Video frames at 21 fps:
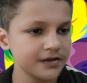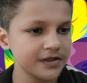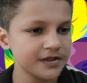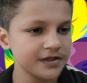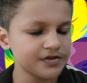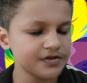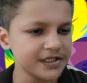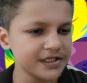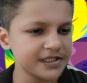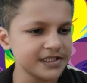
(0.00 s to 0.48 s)

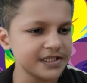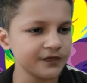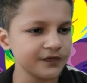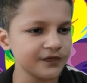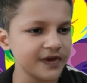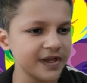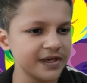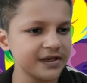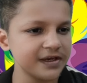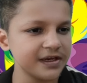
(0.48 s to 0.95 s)
So it's a
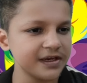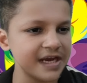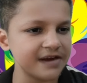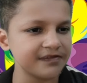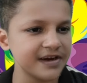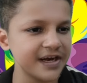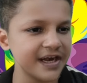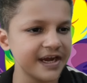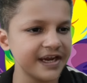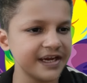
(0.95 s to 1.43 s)
fun,
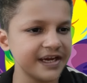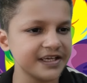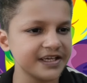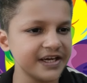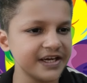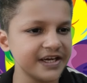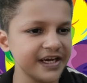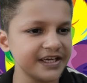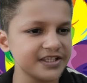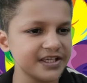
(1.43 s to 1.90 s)
clever and a
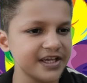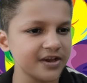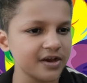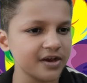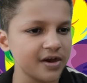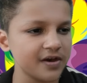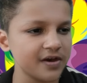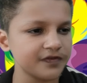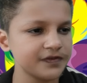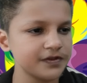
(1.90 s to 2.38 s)
great
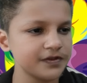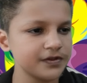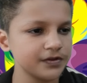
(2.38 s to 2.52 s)
kickoff